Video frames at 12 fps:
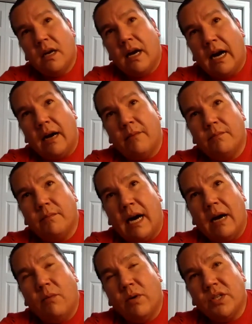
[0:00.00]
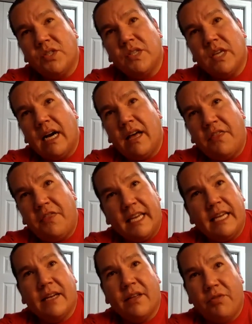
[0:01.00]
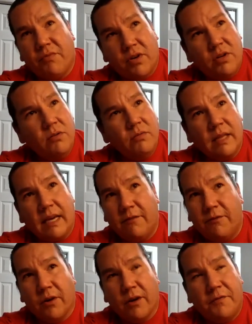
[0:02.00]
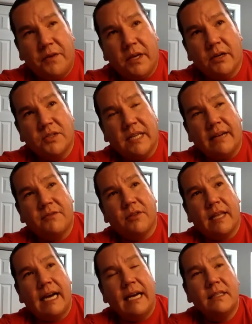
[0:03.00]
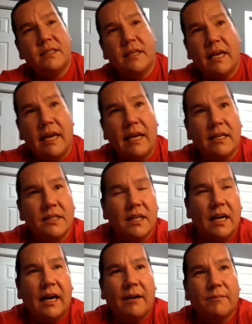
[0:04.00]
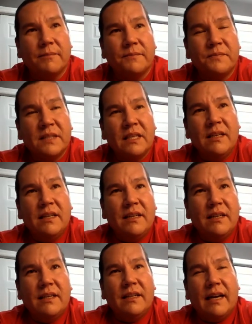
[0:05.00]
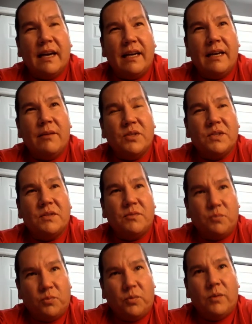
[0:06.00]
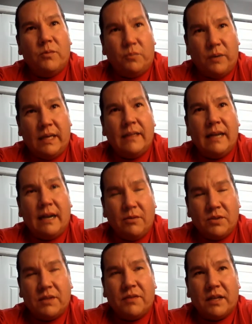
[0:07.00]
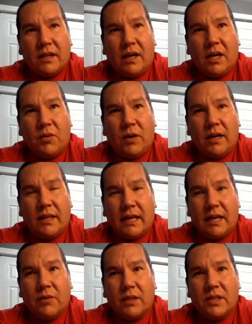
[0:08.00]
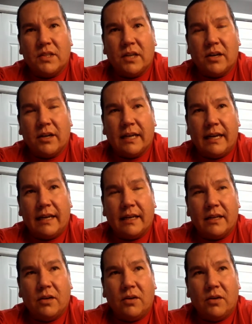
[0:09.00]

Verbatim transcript: um, I was uh, thinking it through like for a few years after that. And um, it was w- when I was living in Ottawa that I really started getting it